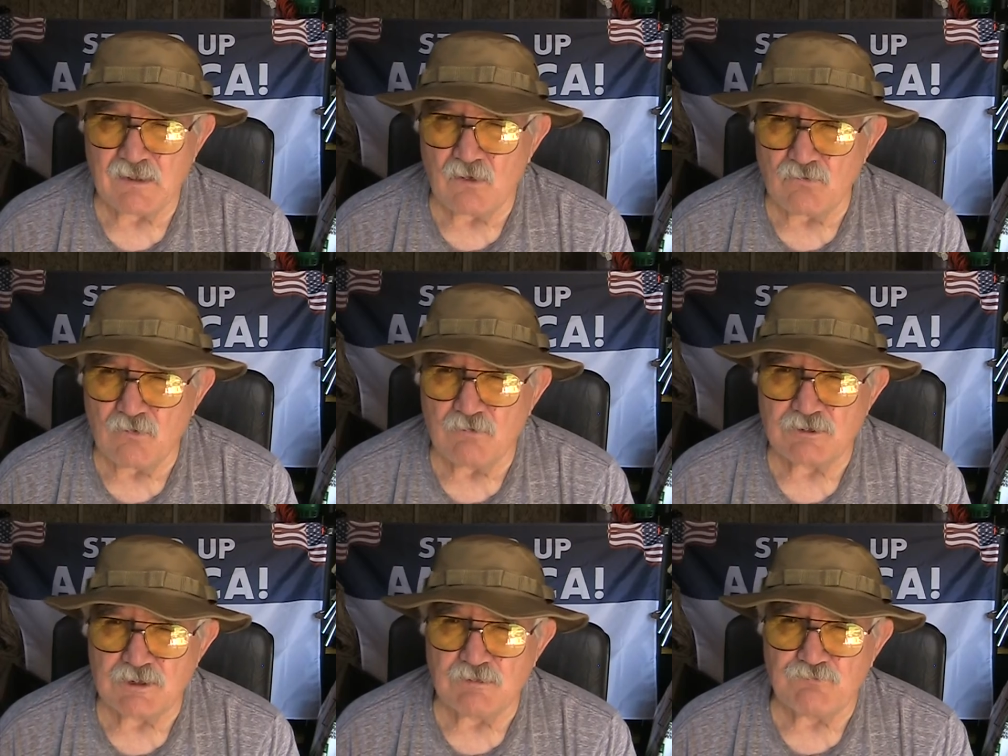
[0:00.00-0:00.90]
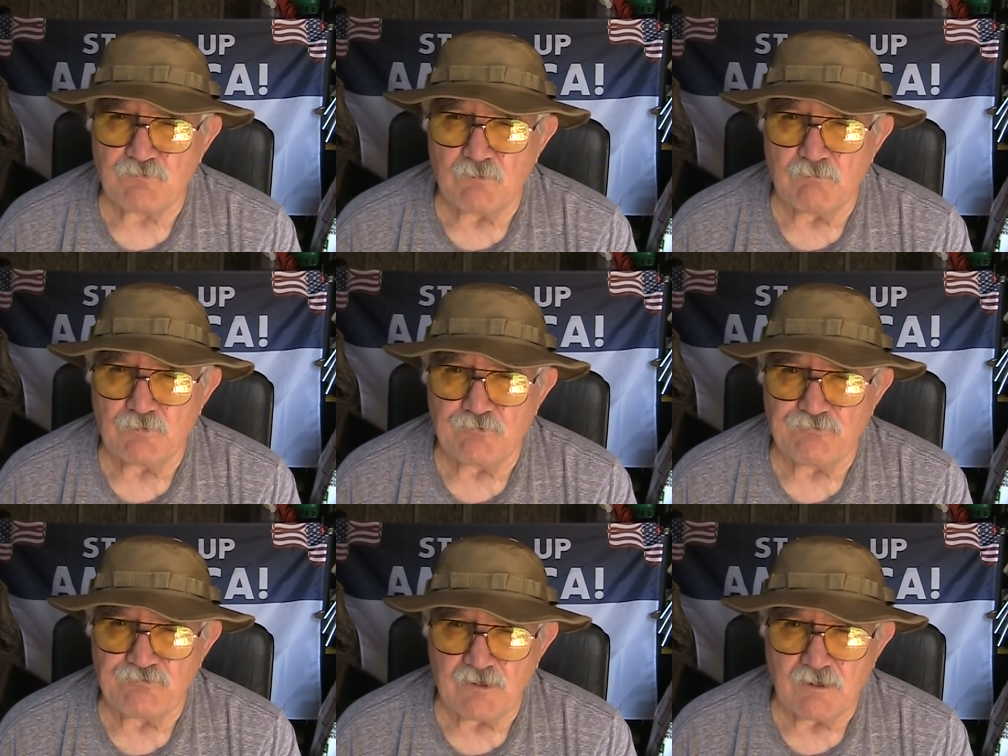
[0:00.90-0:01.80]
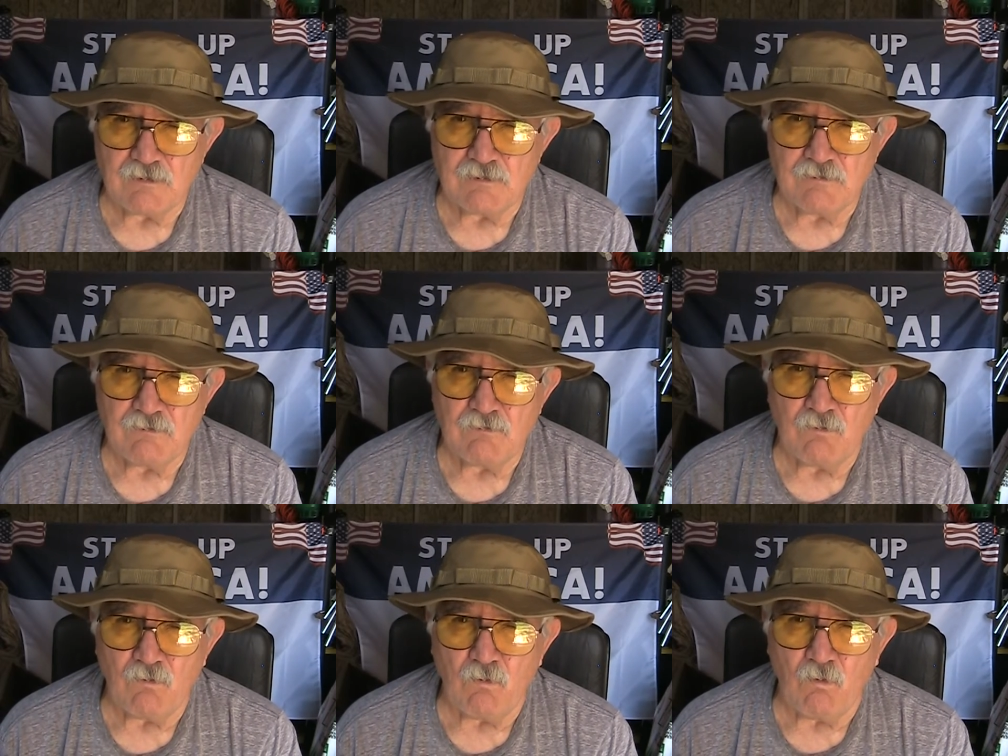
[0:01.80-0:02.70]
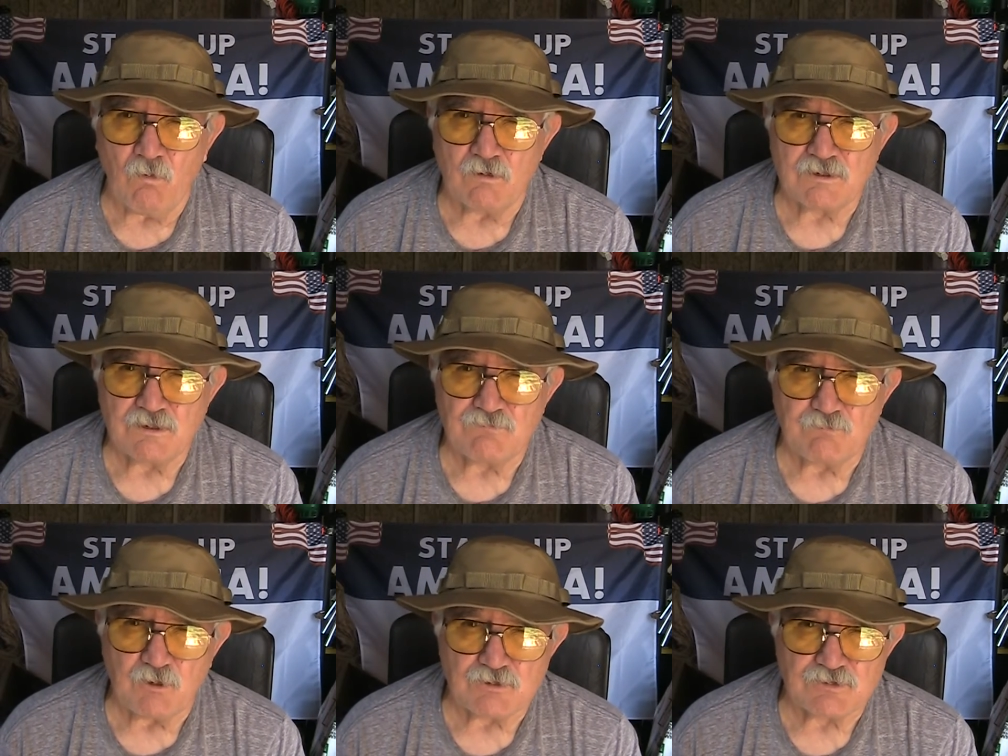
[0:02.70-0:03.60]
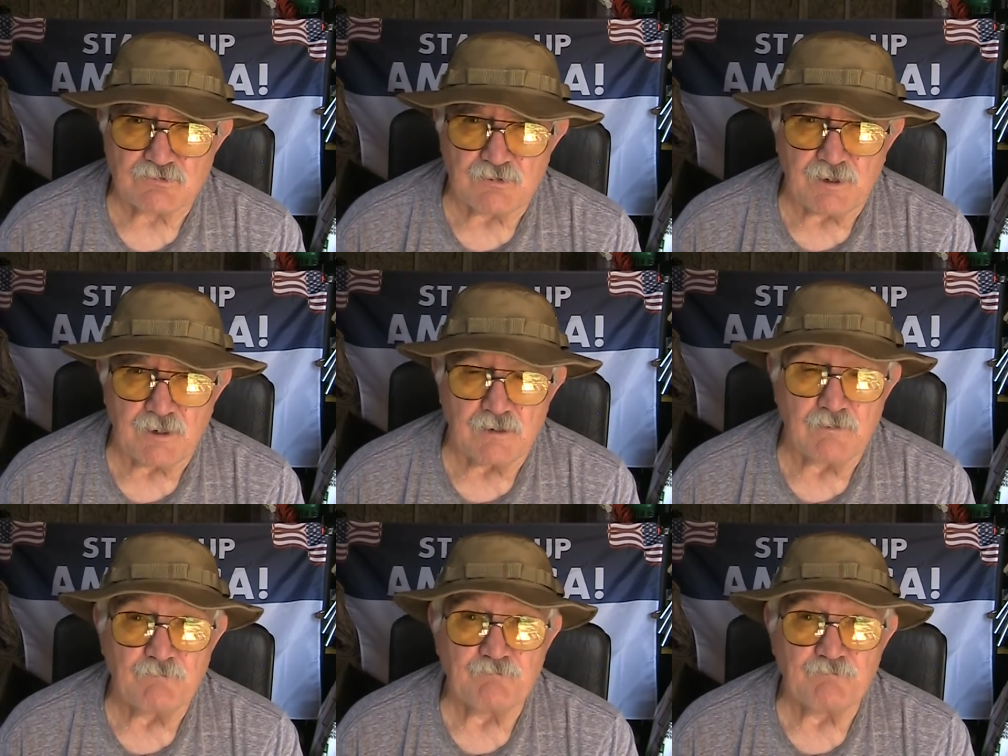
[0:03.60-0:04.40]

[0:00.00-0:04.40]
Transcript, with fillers: don't know if she's from New Zealand or she's from Australia.